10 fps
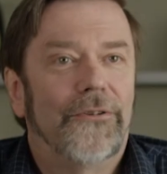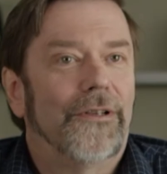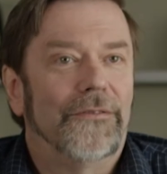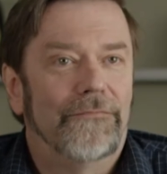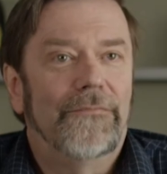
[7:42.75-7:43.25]
took
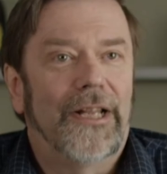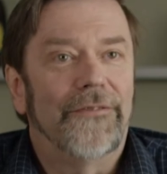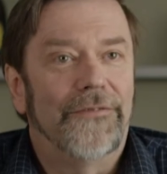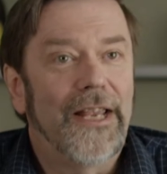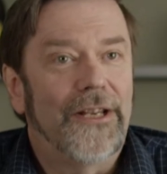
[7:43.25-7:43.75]
a
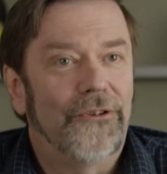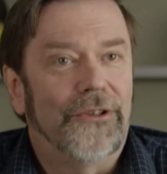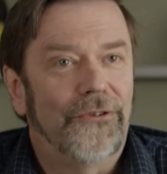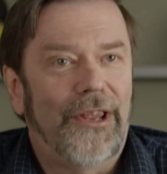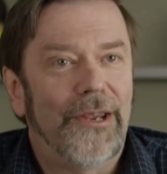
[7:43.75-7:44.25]

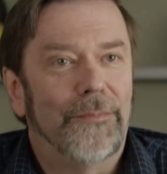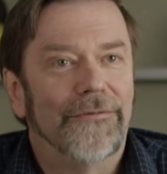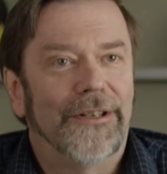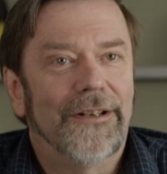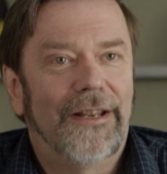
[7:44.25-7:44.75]
VHS tape
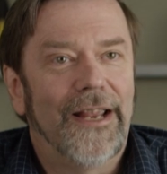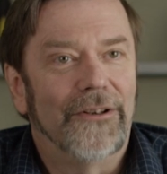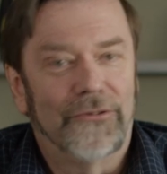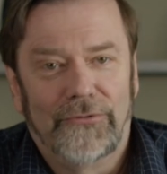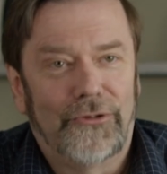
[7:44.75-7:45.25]
of it
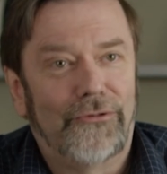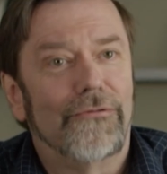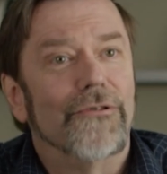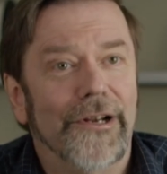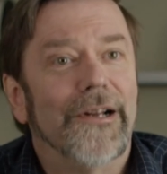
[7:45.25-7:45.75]
and
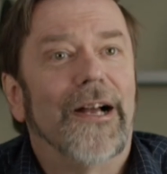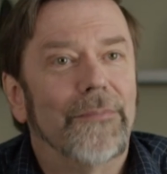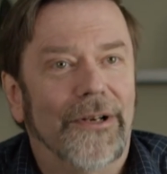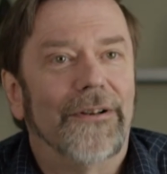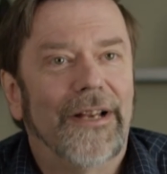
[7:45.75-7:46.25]
screwed it
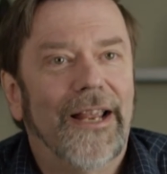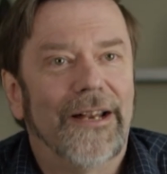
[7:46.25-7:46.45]
up and